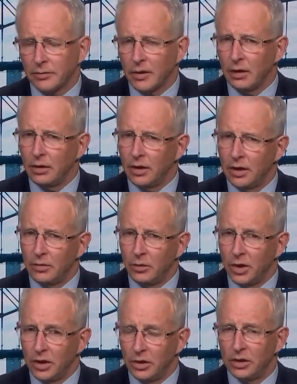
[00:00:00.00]

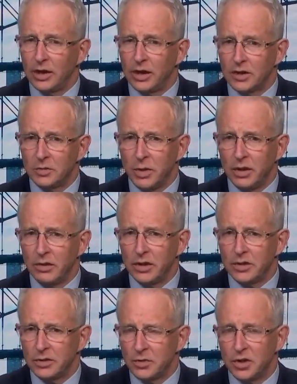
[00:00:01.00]
Well,
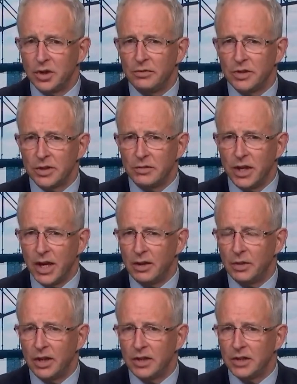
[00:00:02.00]
experienced observers of the
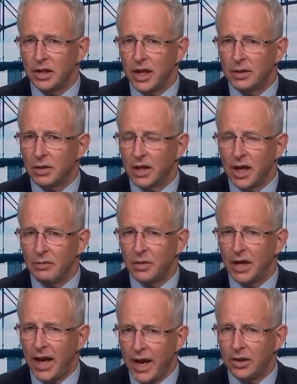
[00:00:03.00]
Albanese Labor
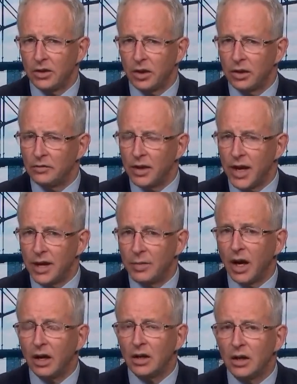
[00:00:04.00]
government and of
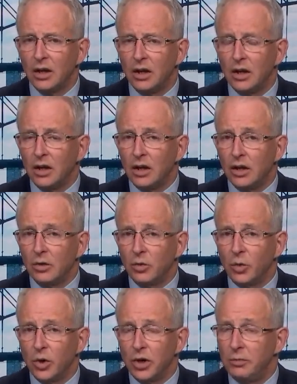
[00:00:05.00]
Labor
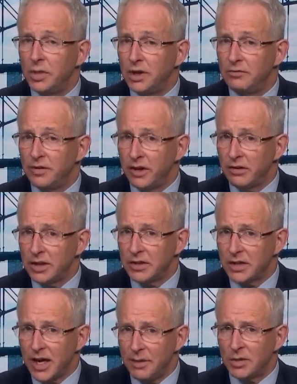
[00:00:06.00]
would be very
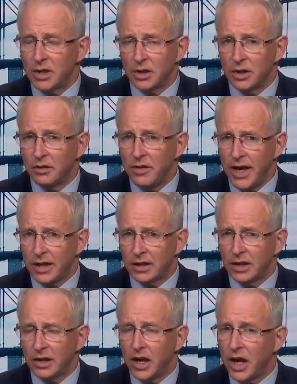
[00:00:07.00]
sceptical of that
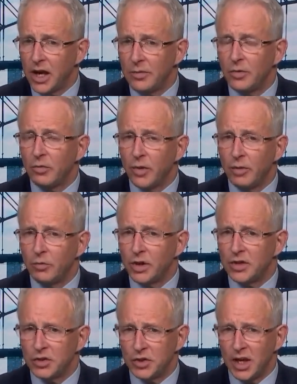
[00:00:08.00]
claim when we
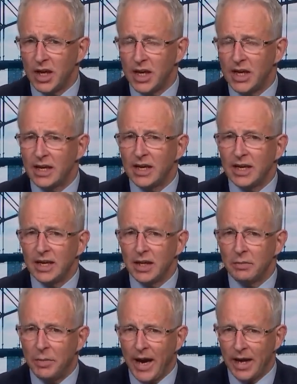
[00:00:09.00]
see the
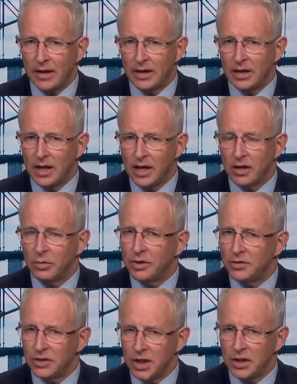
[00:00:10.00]
pattern here. We've
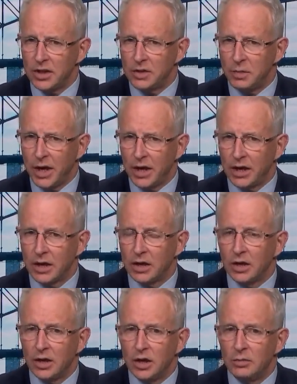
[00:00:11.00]
seen this pattern
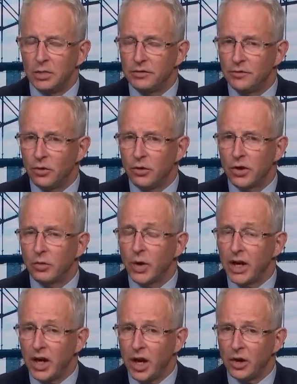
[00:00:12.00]
before, and we
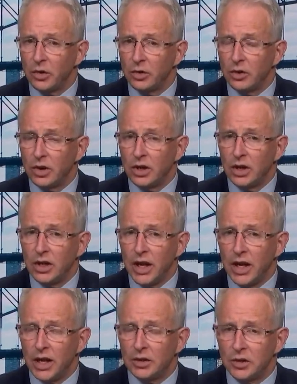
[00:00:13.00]
know that
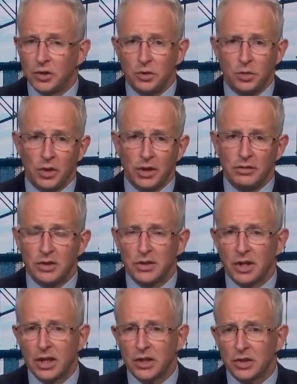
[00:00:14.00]
at two previous
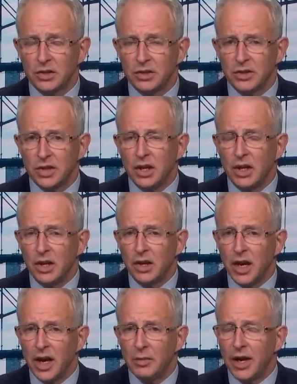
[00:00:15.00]
elections,
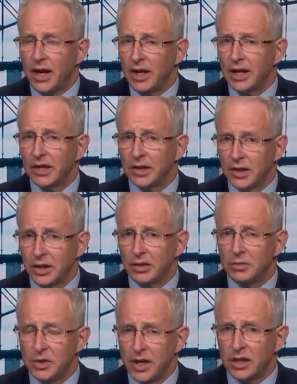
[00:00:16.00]
Labor had a clear
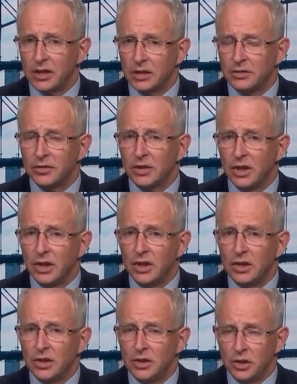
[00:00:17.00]
objective
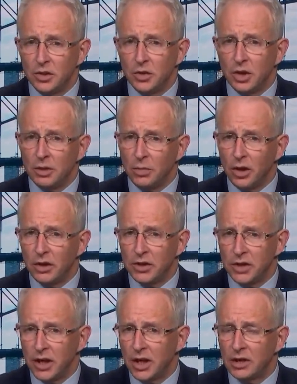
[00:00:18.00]
to
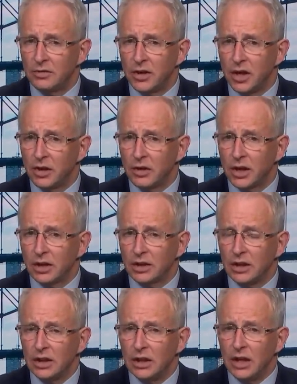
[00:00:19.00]
abolish negative gearing,
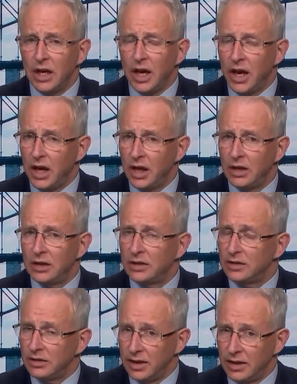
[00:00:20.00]
and
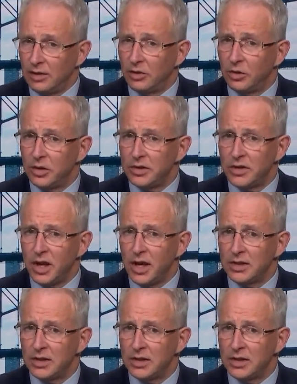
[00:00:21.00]
all the signs are